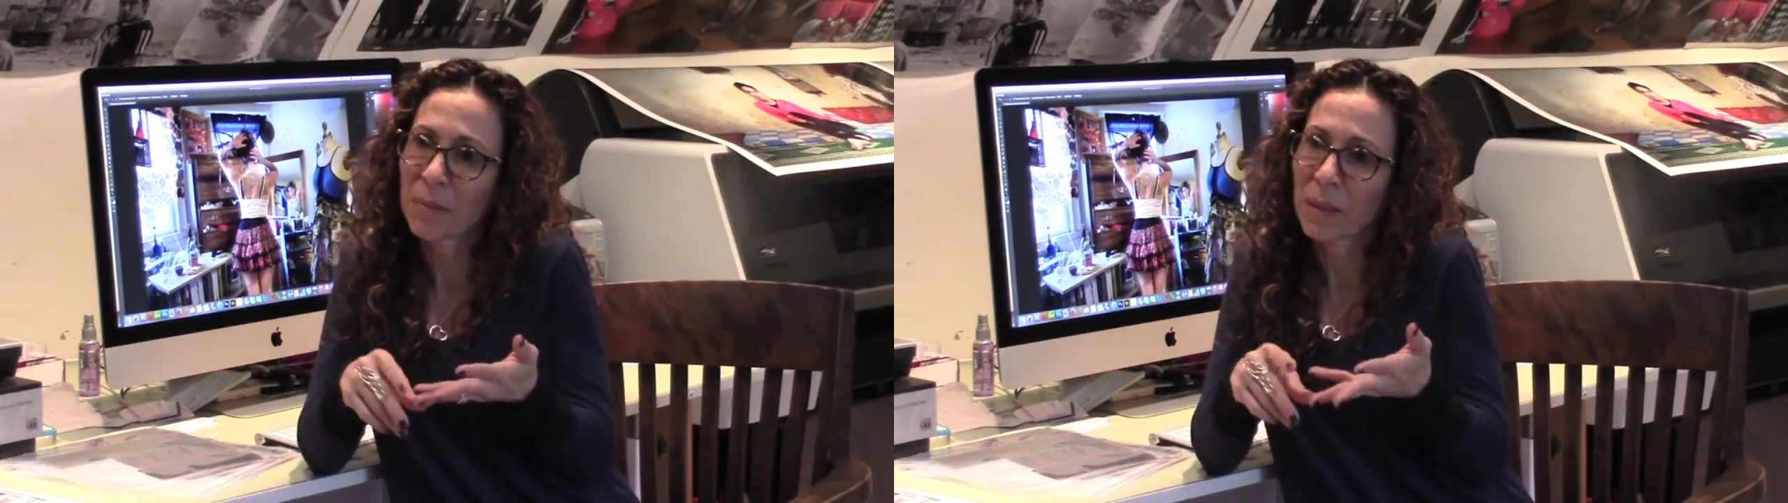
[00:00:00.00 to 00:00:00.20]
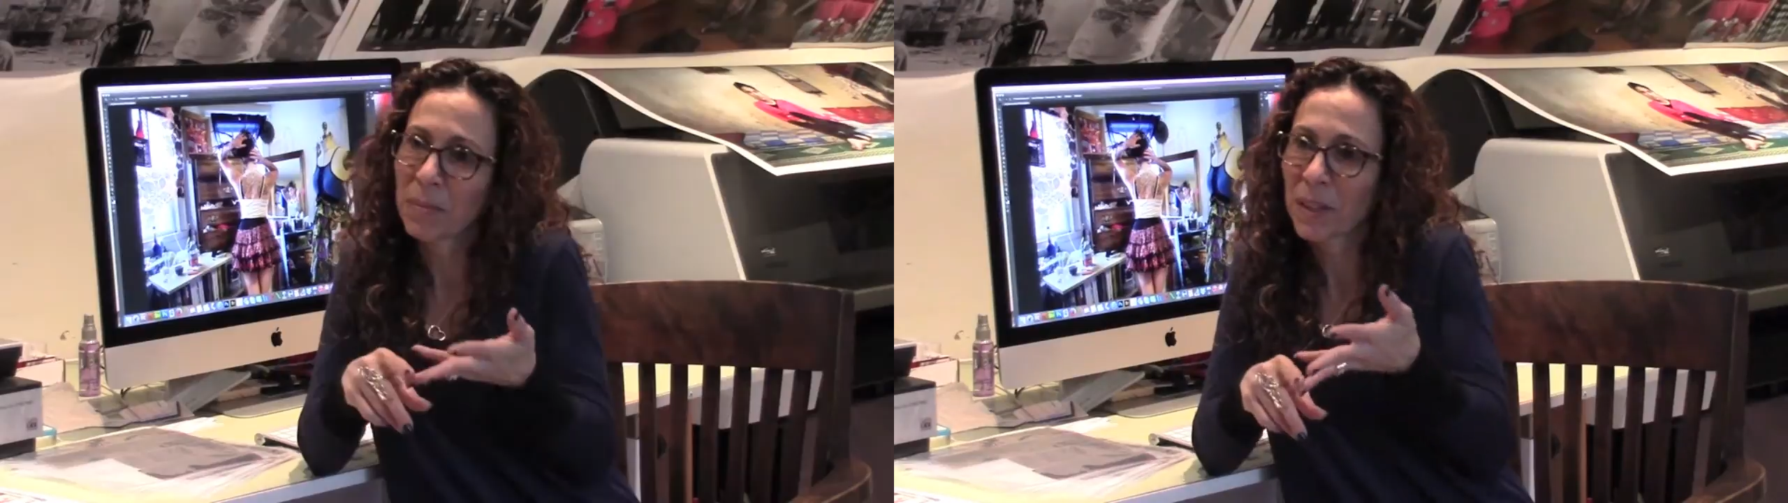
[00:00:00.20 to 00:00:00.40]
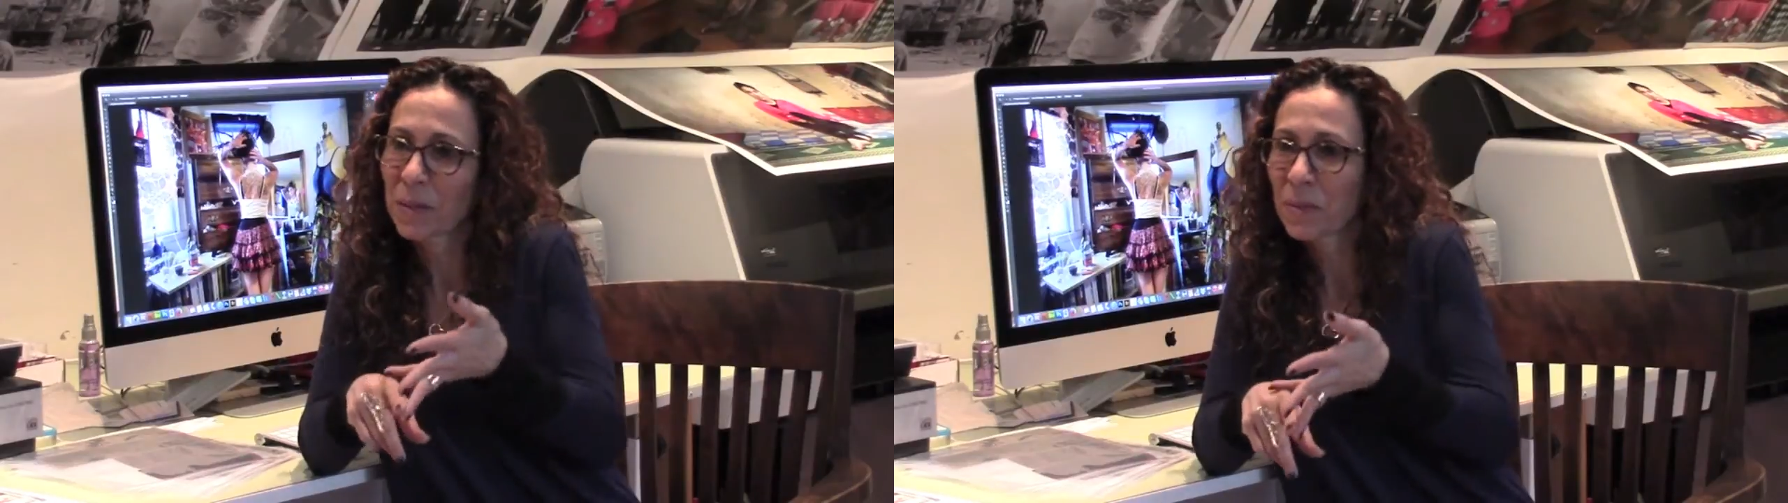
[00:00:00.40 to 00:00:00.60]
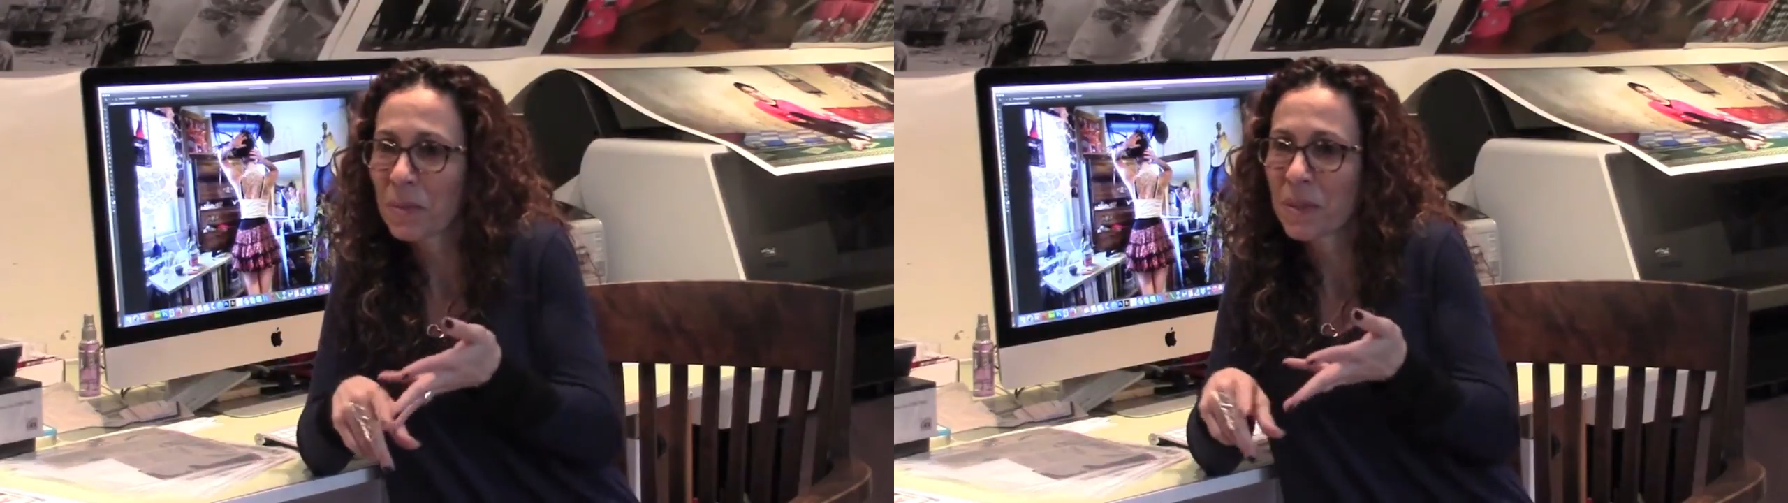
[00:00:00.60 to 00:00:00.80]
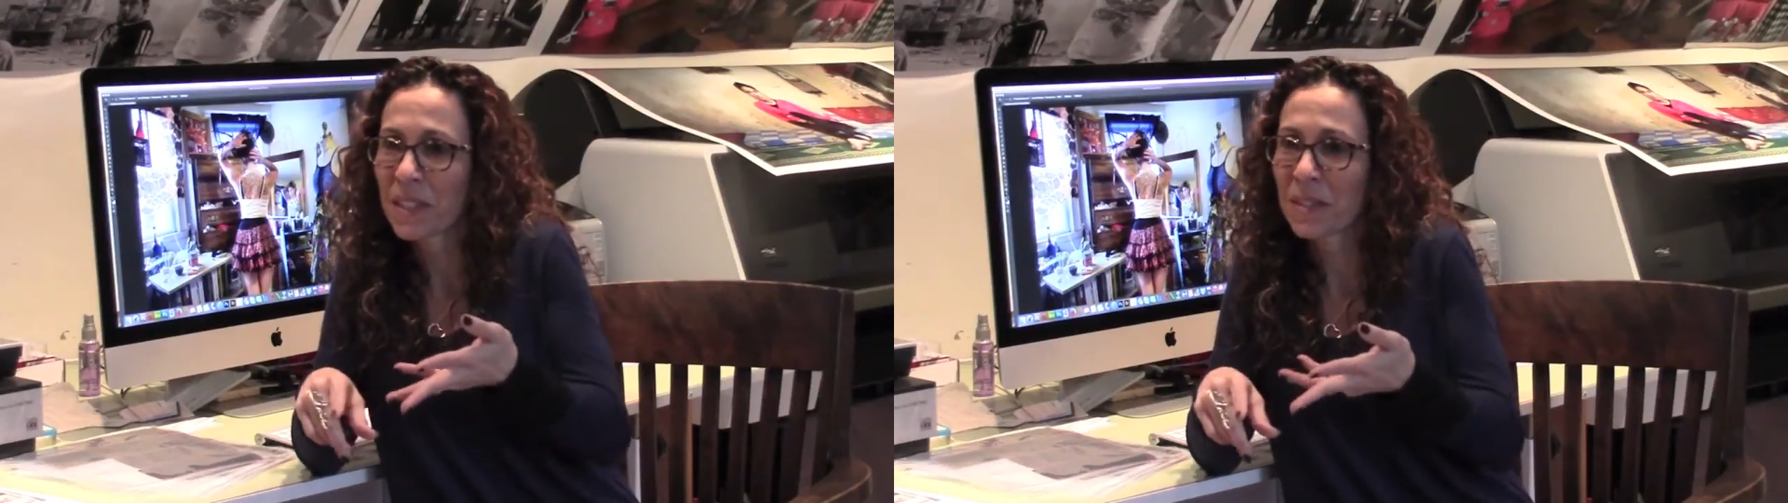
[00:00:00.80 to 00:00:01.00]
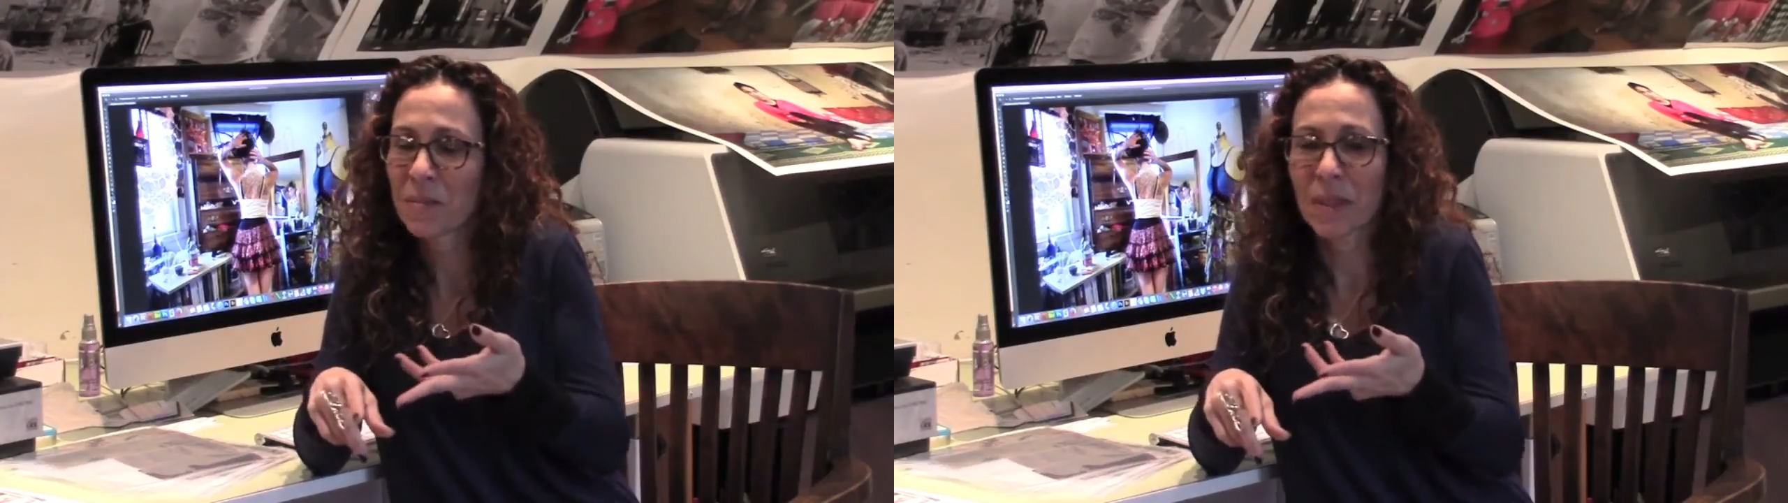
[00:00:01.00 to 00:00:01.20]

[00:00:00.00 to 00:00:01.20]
my being a woman,